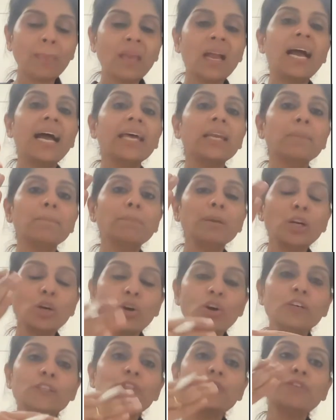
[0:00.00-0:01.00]
And
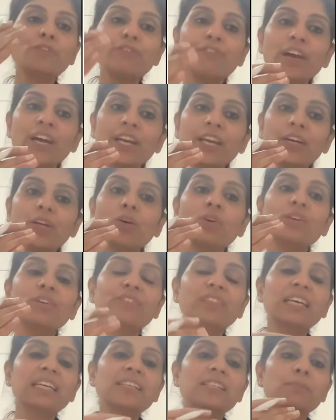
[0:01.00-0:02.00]
because to find out if
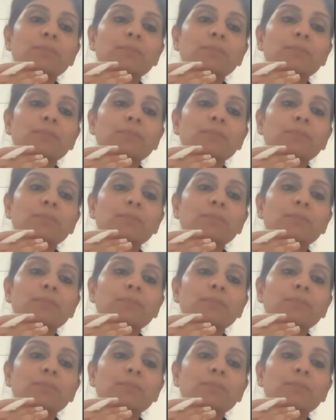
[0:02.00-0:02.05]
there is